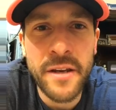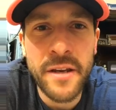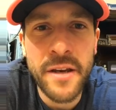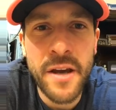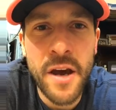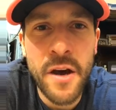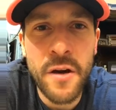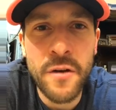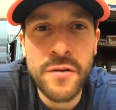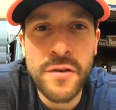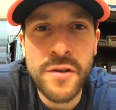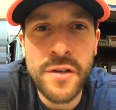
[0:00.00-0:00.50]

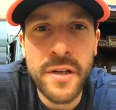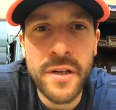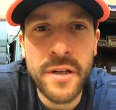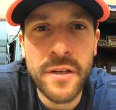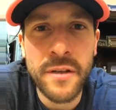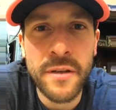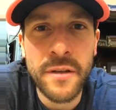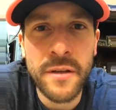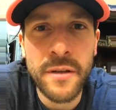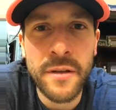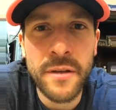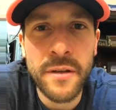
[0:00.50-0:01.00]

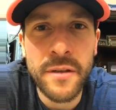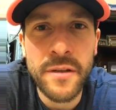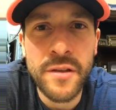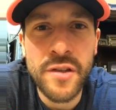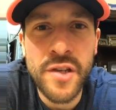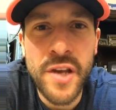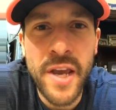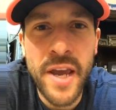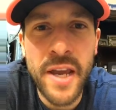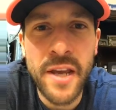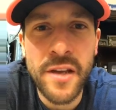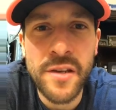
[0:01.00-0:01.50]
coaching
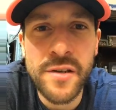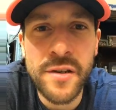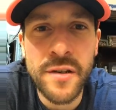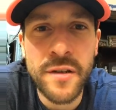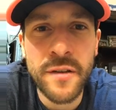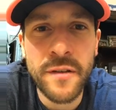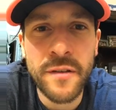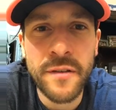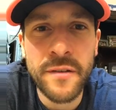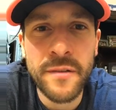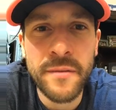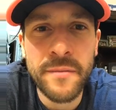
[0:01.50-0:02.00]

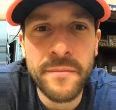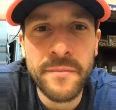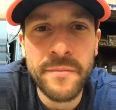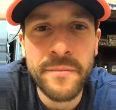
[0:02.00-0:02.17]
changes.